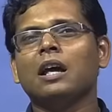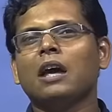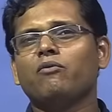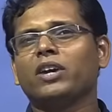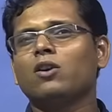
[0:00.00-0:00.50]

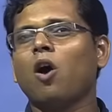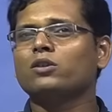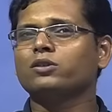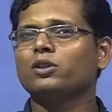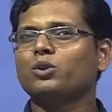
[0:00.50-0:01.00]
we can
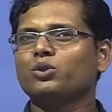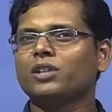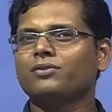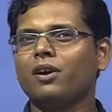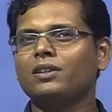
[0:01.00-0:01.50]
also use it
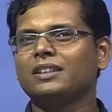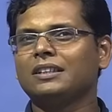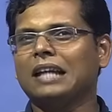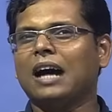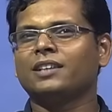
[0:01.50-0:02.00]
for
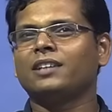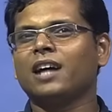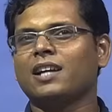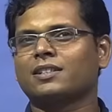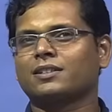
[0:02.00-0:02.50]
other
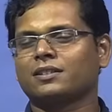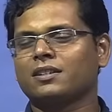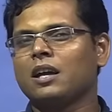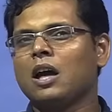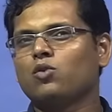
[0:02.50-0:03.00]
tasks.
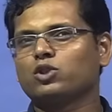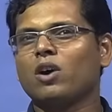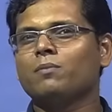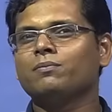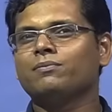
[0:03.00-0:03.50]
So
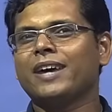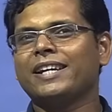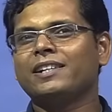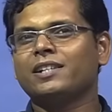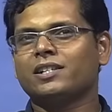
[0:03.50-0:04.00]
one very
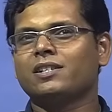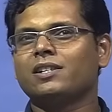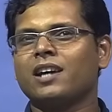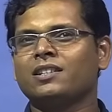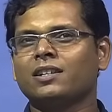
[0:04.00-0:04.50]
interesting
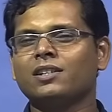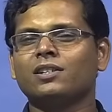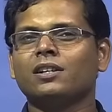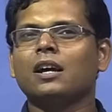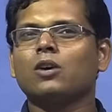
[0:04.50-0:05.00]
task is
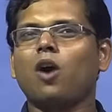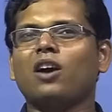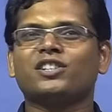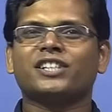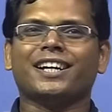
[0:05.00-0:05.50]

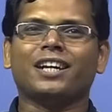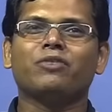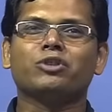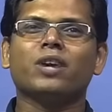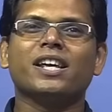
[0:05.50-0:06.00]
called Shannon
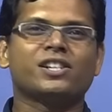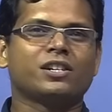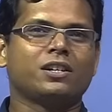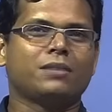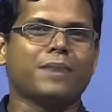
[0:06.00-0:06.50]

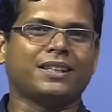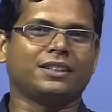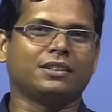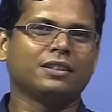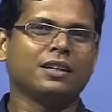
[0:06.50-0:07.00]
visualization
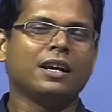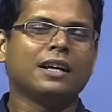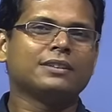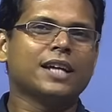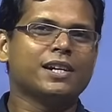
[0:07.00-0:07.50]
method.
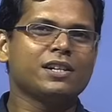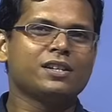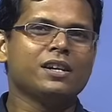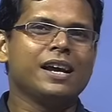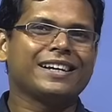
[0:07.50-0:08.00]
That is,
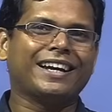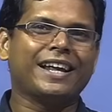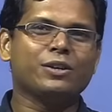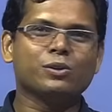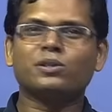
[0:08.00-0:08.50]
can I
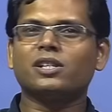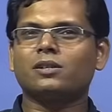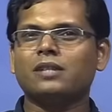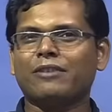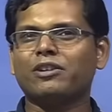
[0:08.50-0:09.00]
use this
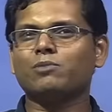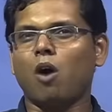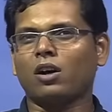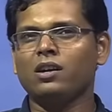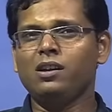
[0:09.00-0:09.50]
language
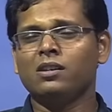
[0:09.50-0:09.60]
model